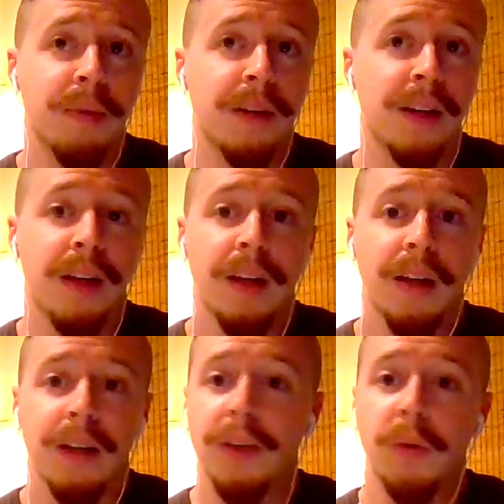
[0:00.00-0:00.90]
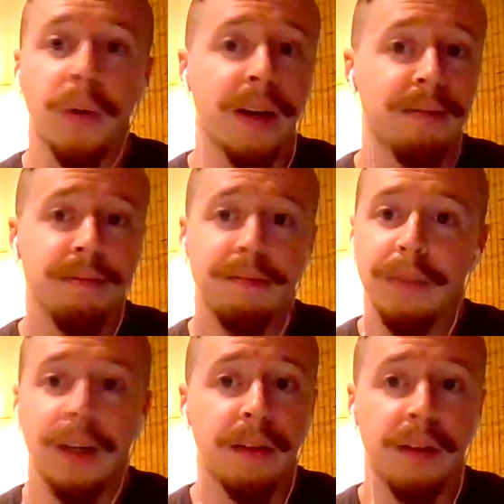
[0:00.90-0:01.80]
But either way,
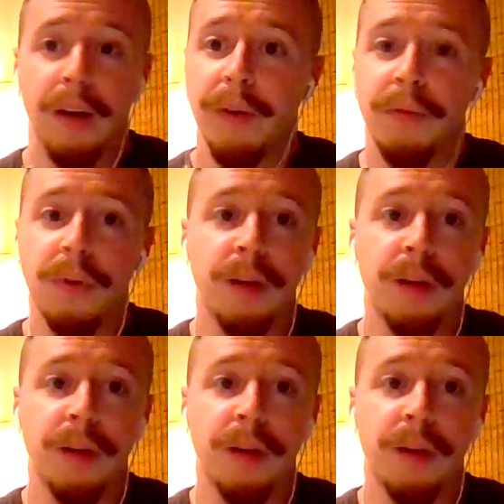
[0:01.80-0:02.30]
can't wait for it.